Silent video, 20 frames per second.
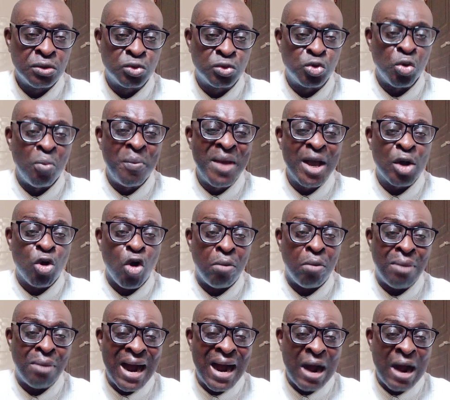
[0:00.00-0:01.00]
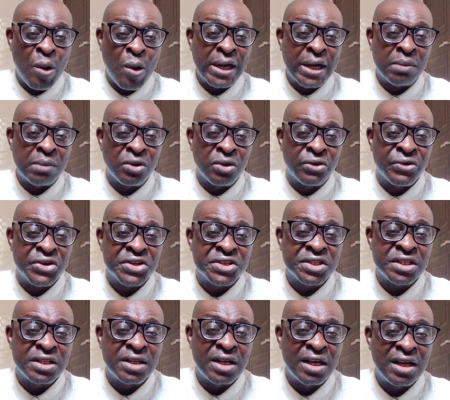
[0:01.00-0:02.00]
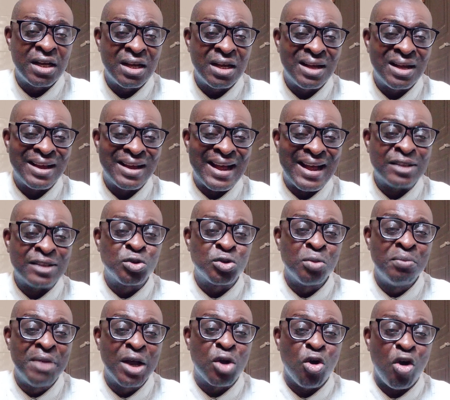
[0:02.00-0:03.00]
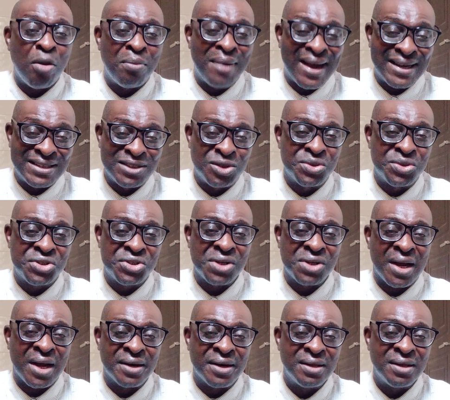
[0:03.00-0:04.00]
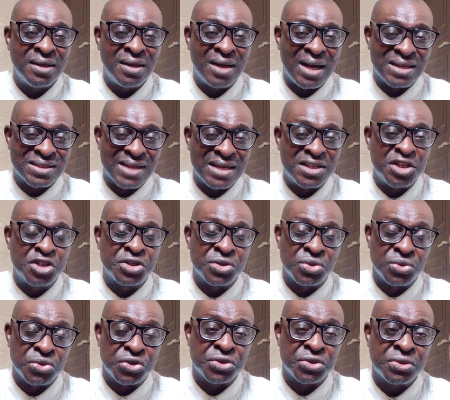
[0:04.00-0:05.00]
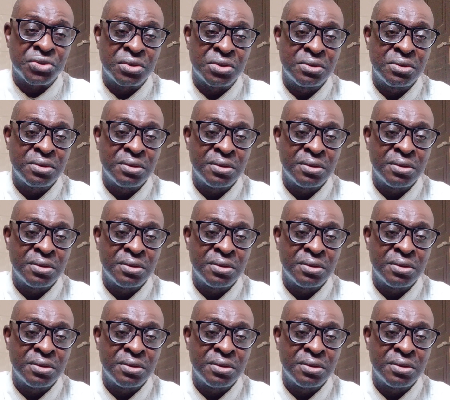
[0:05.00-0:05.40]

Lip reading: to make or mar our democracy and to make or mar the judiciary as an institution.